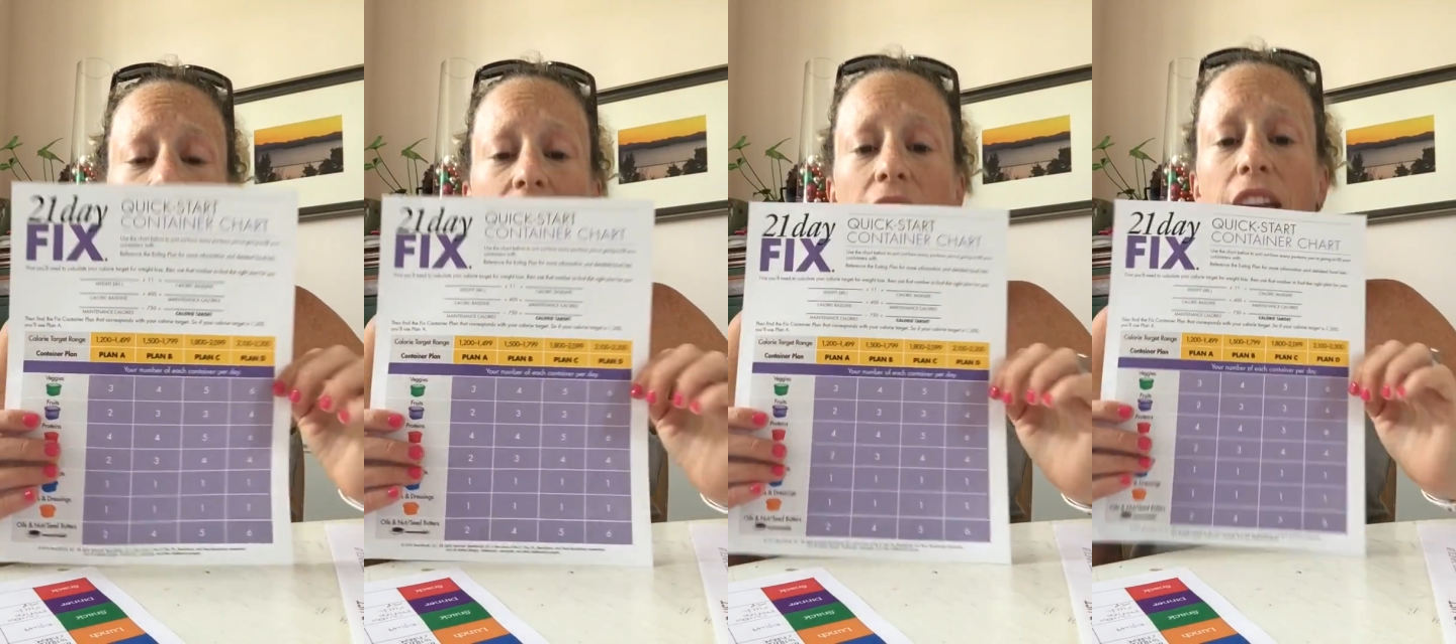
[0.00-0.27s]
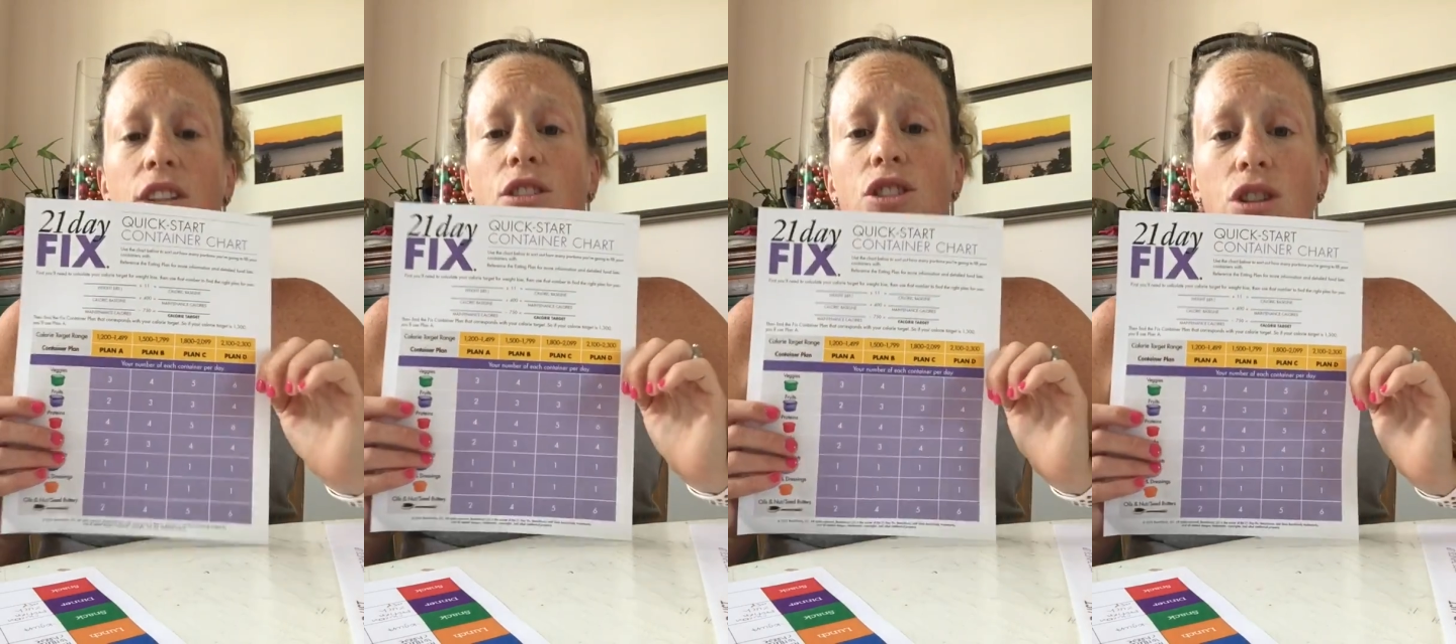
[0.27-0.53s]

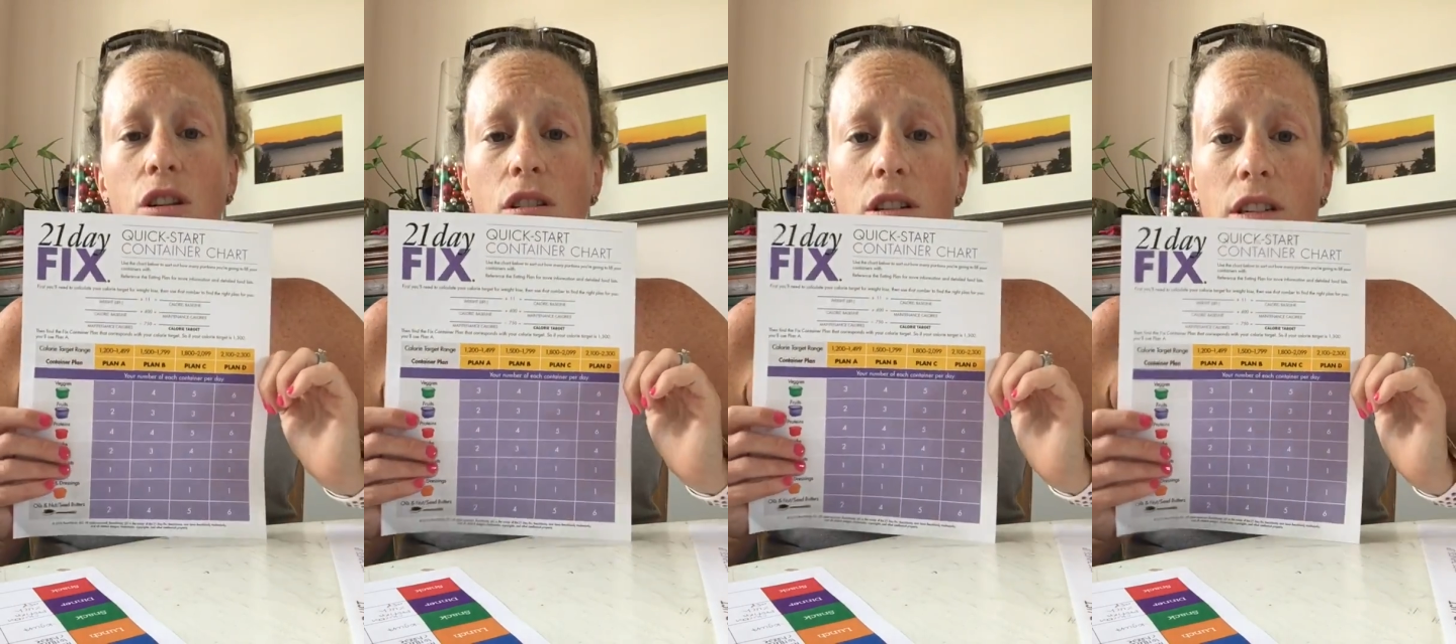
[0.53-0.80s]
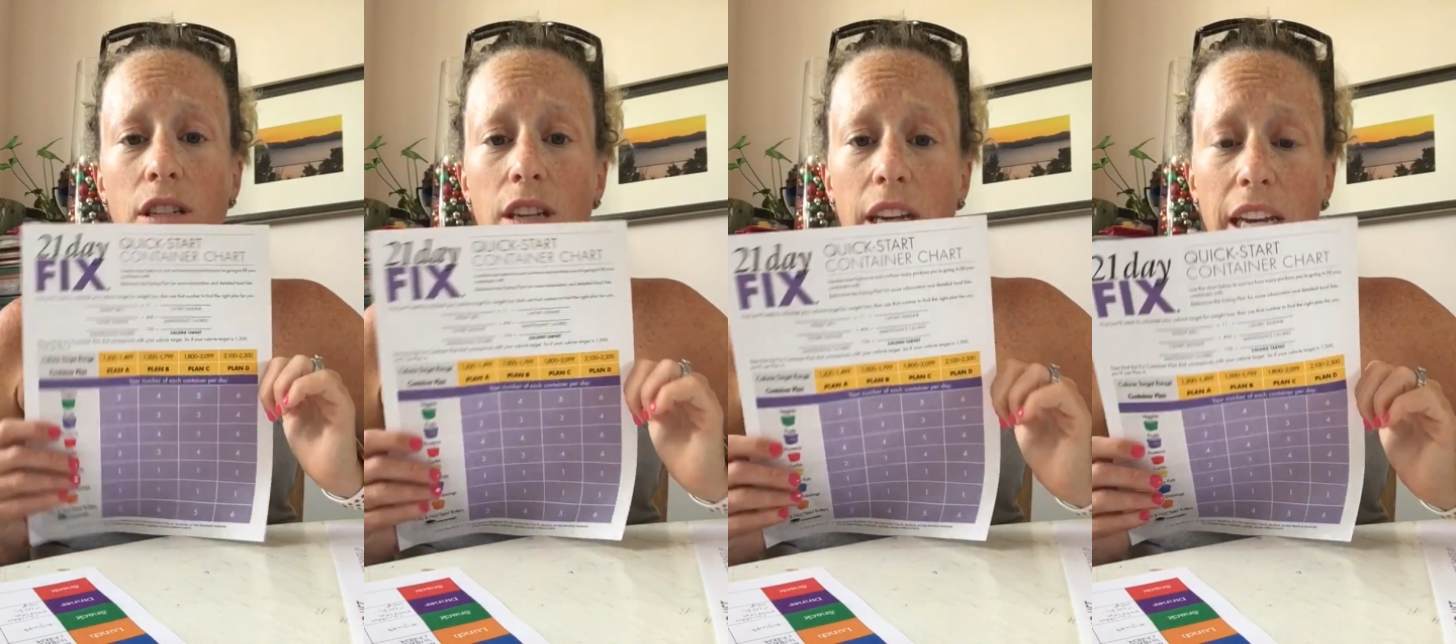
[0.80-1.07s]
container
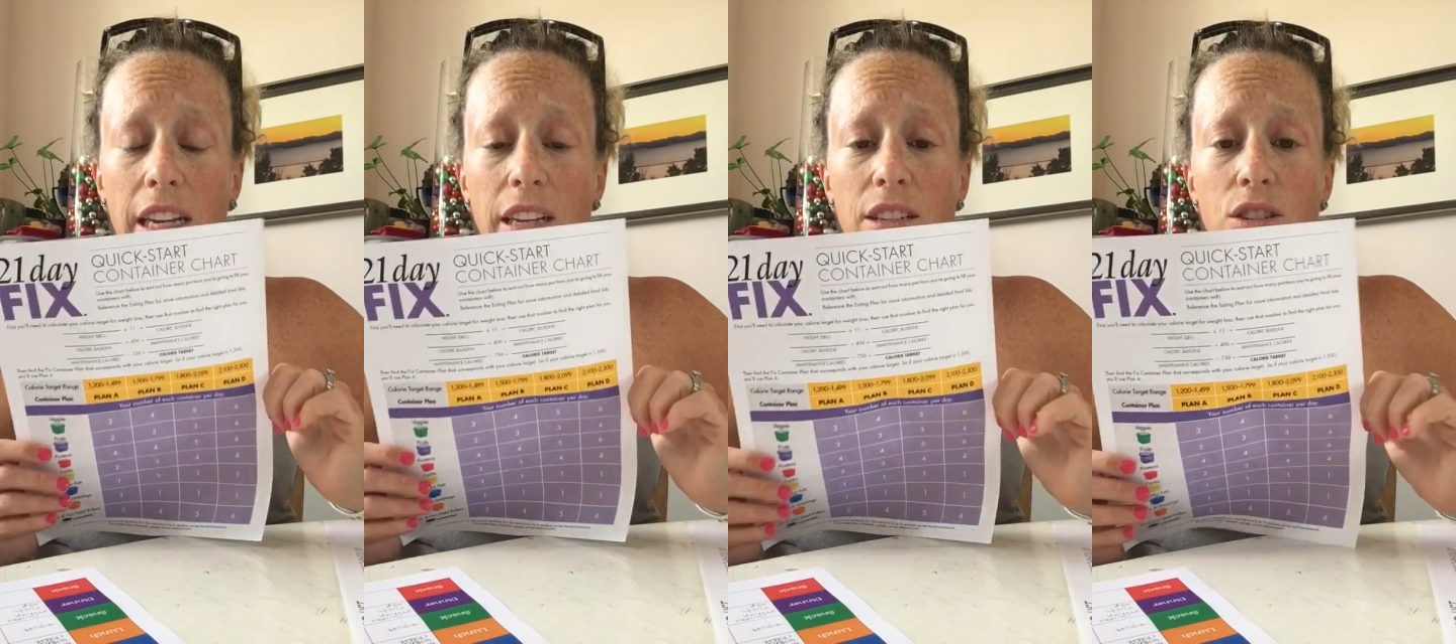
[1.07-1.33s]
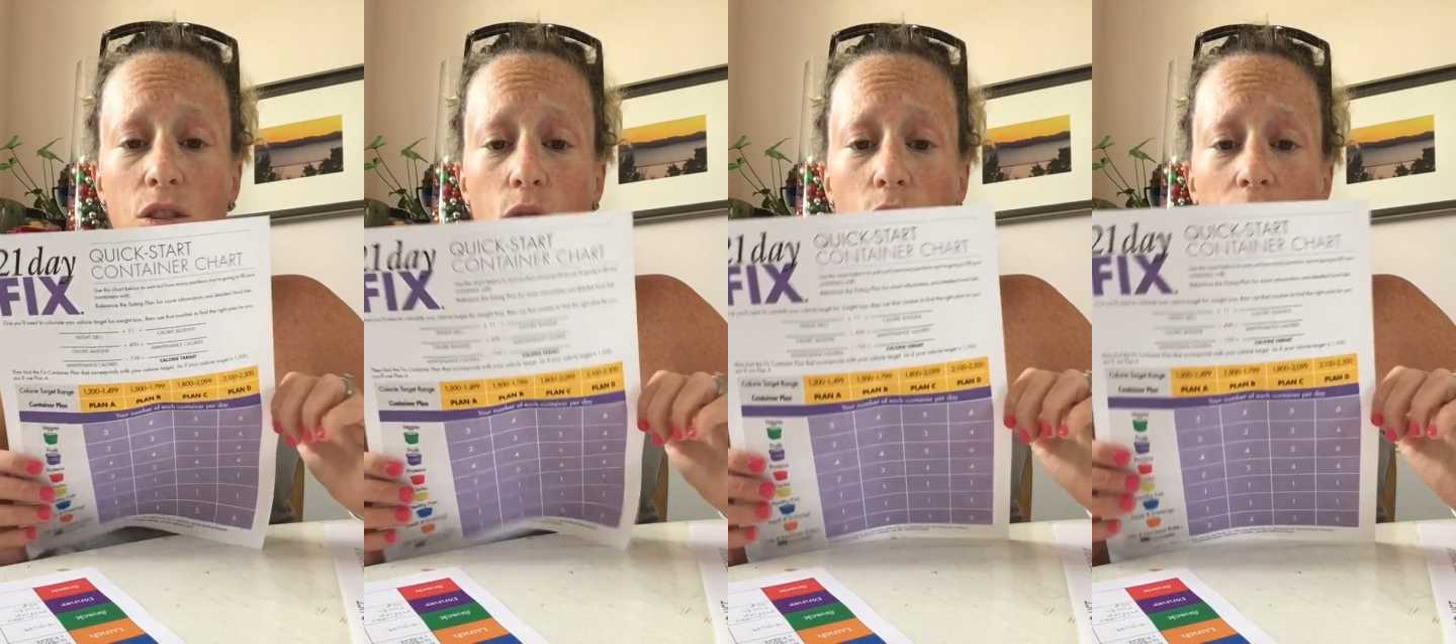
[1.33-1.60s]
chart, it
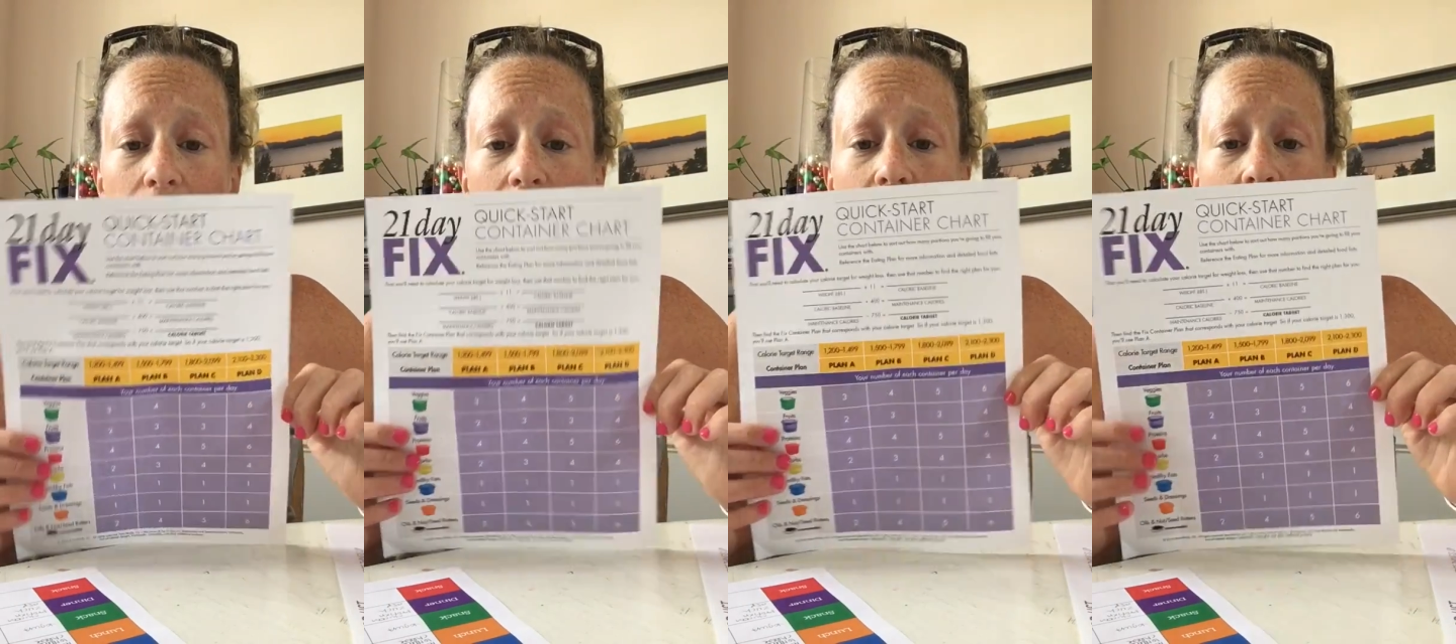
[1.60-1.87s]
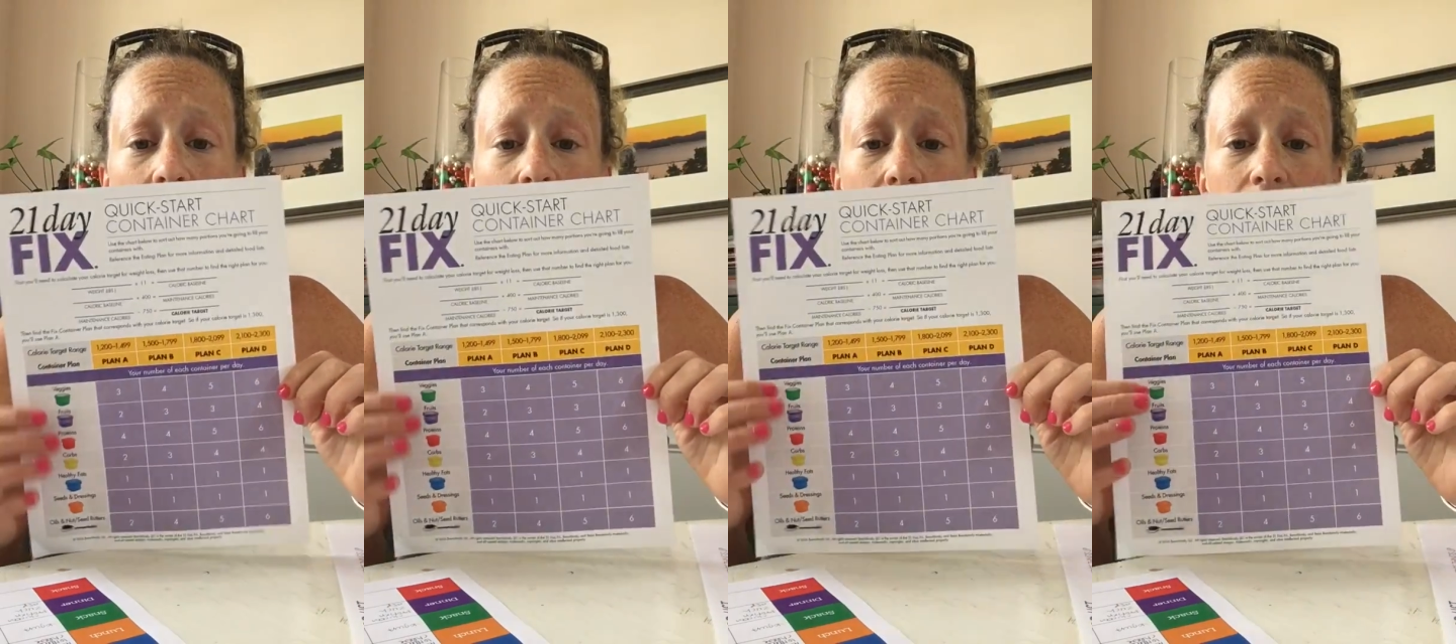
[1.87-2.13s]
is going to kind